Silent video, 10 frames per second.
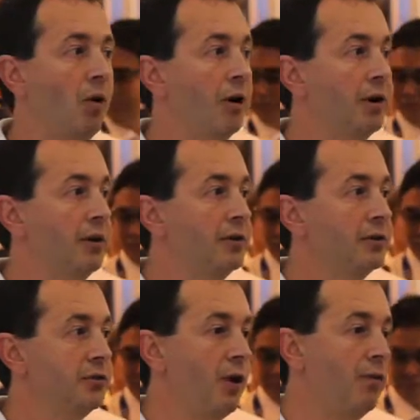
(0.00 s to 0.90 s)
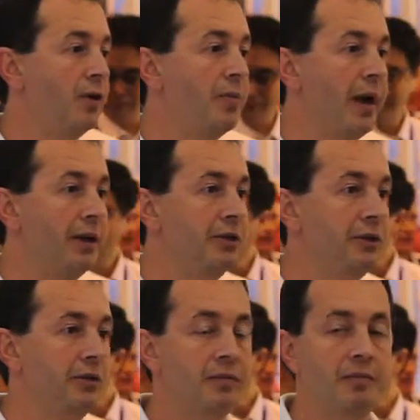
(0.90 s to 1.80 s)
Mark software
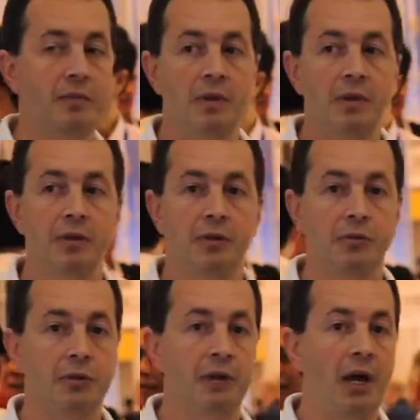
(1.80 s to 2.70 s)
packages. Those are